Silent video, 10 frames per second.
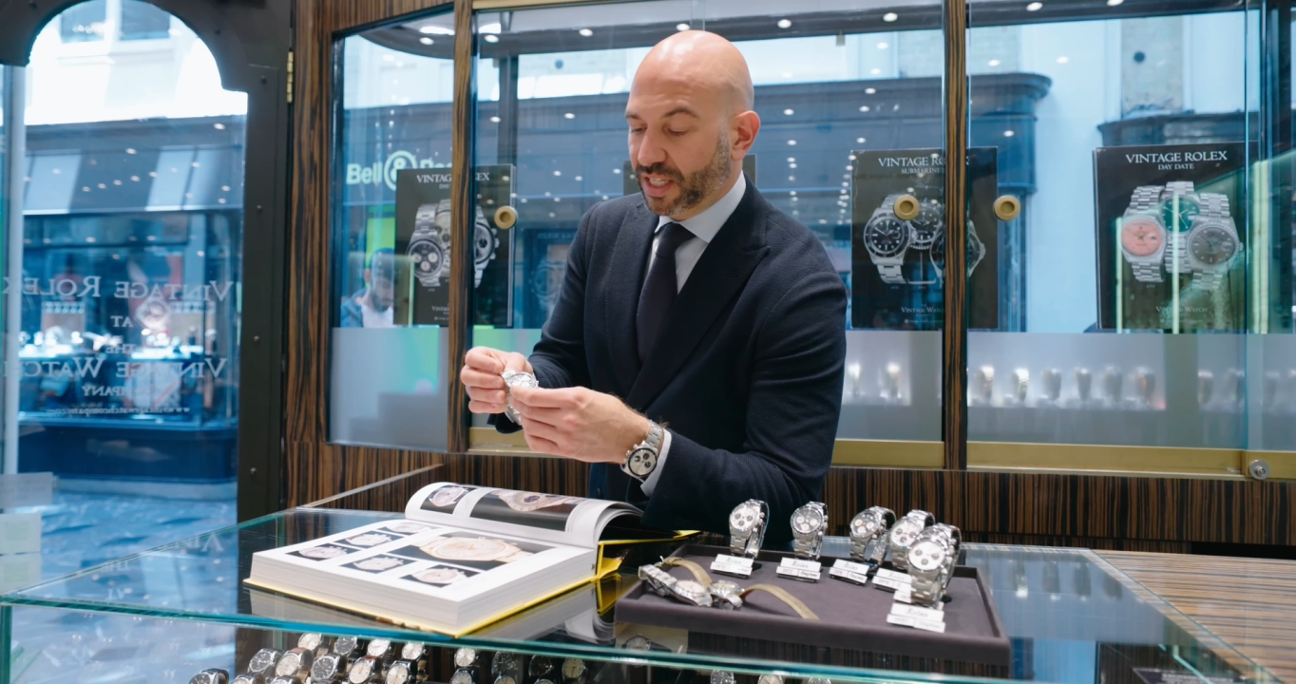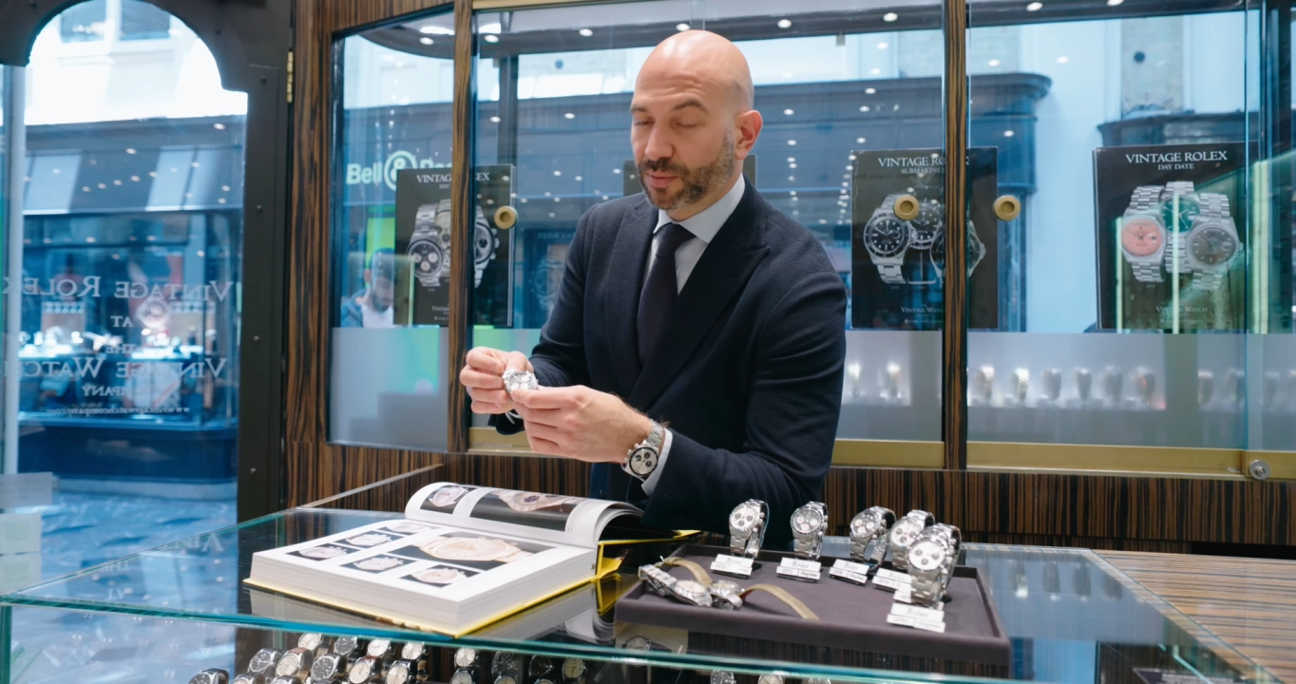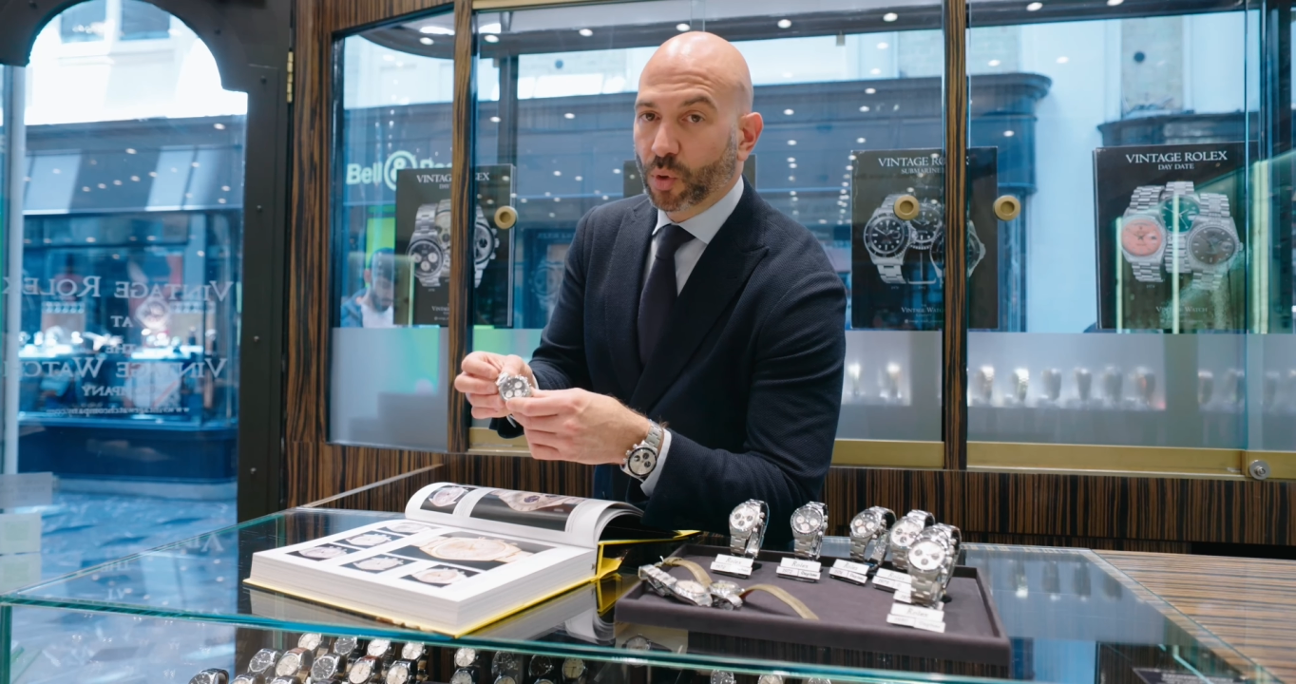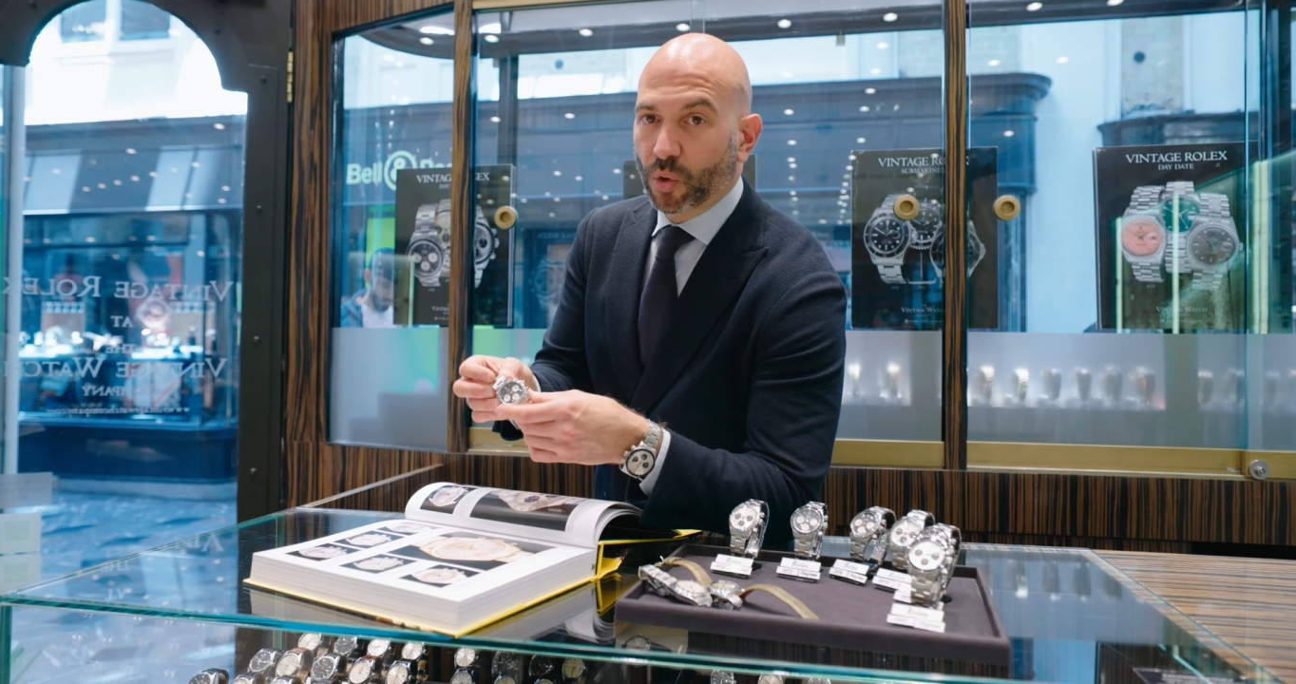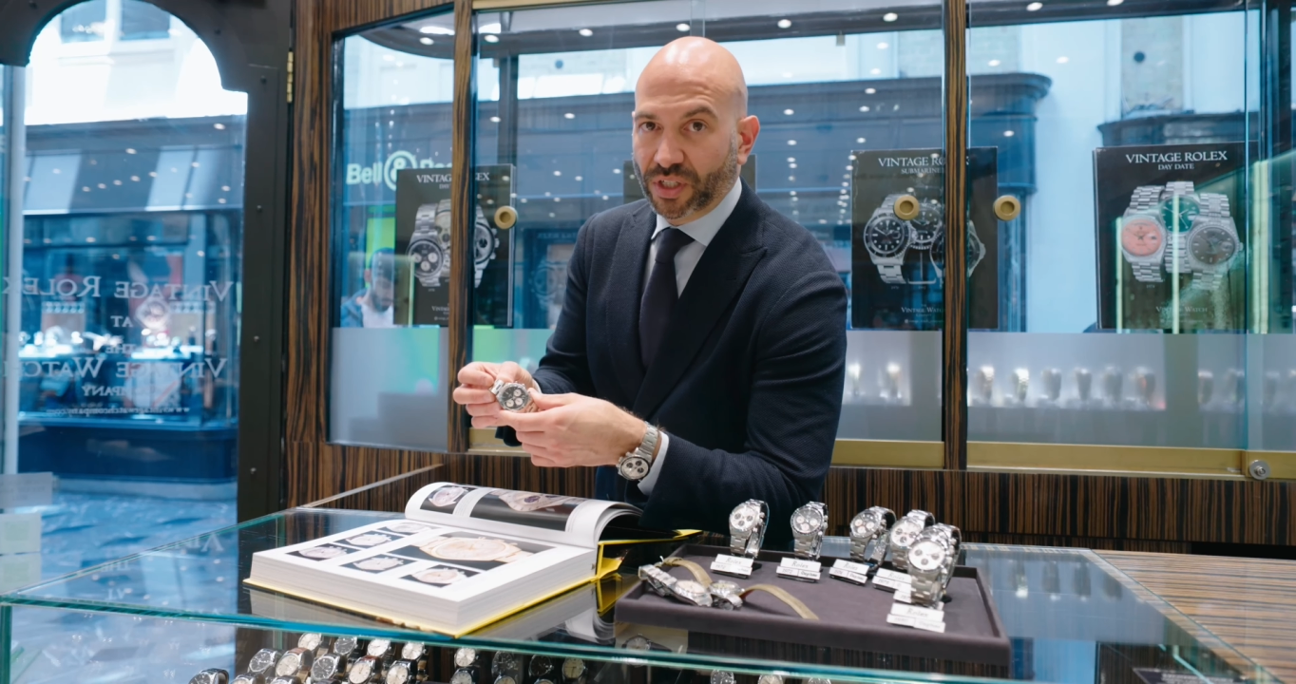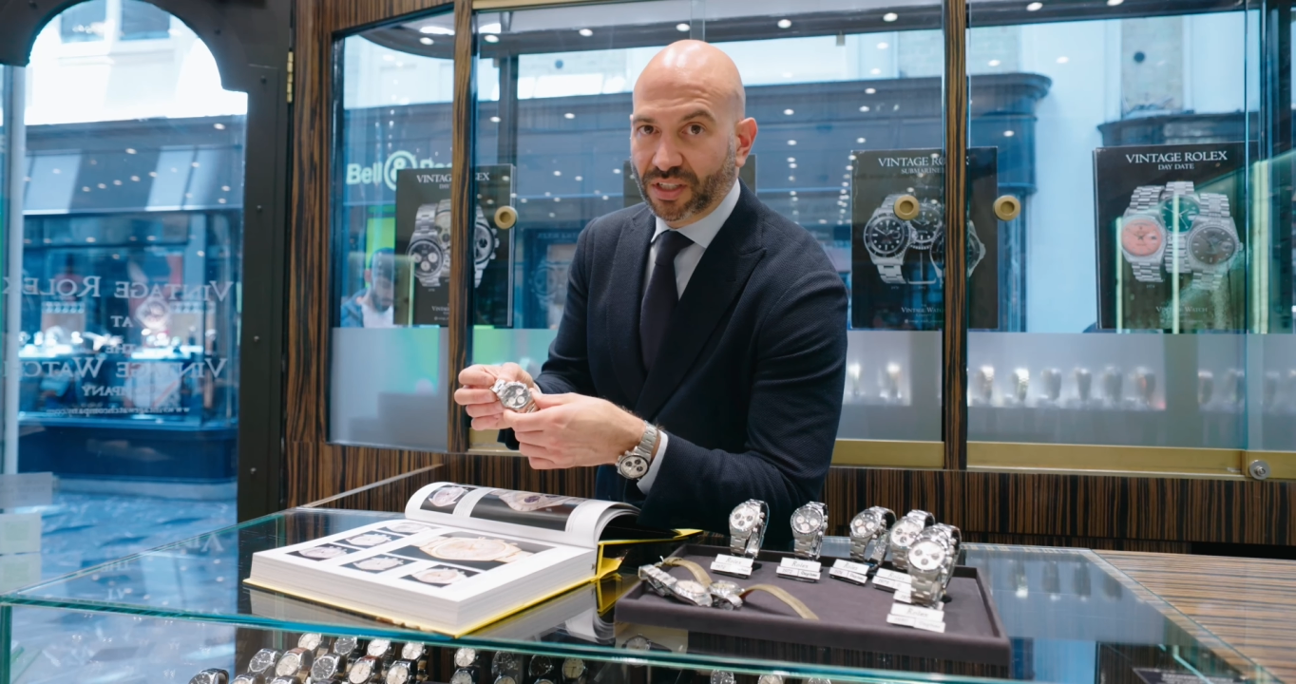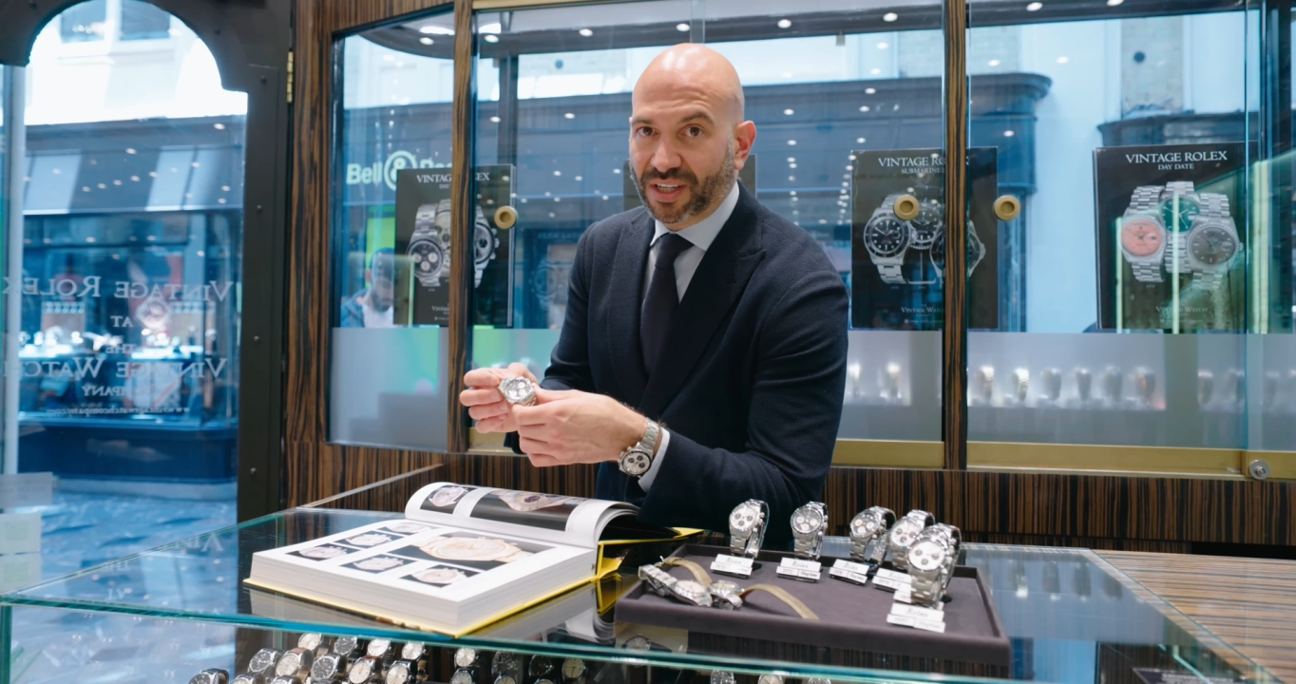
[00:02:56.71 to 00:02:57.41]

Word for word: is born in